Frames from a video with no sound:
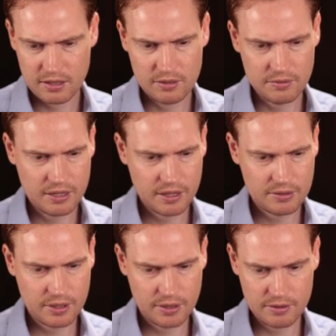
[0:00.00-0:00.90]
you now
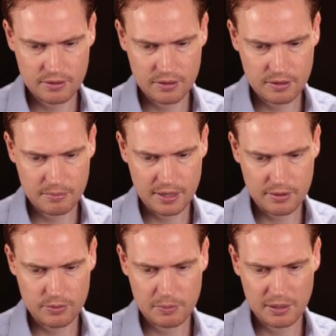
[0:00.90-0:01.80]
know
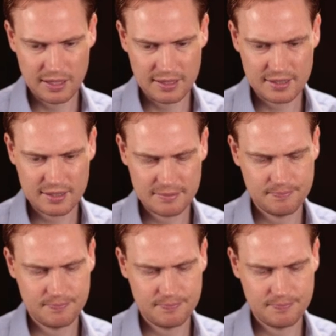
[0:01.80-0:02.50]
about replace.